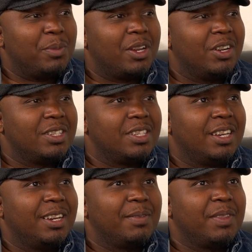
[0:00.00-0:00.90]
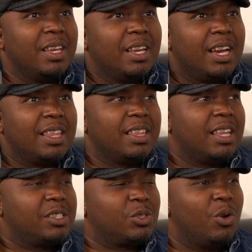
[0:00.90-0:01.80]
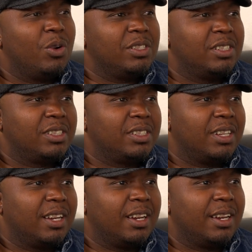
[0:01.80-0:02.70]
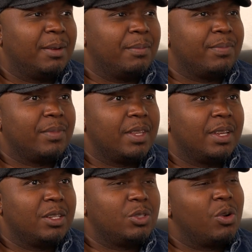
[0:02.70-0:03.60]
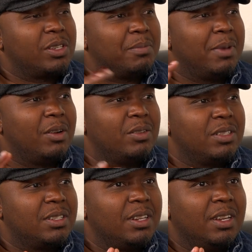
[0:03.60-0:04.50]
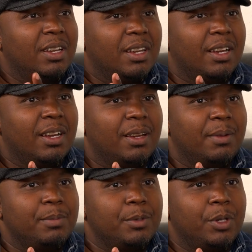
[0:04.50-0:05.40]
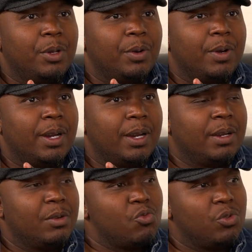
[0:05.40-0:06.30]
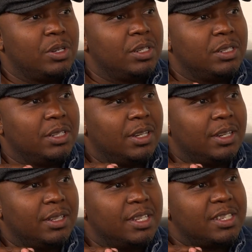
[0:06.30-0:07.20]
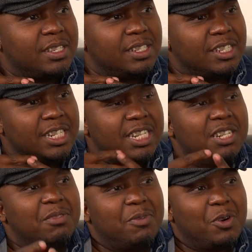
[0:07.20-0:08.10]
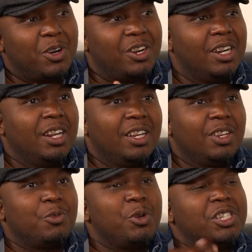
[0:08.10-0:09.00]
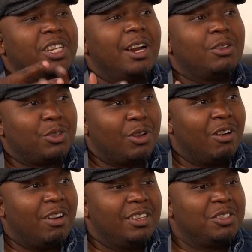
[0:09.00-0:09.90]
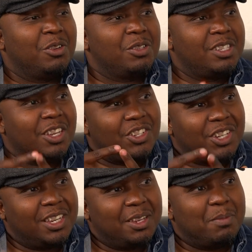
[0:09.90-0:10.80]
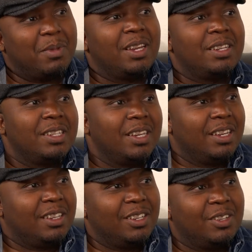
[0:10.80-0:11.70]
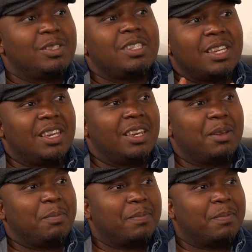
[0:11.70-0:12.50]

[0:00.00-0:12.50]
because I think that song just talks about, you know, this need for reaching out to God, you know, searching Him and, you know, seeking Him.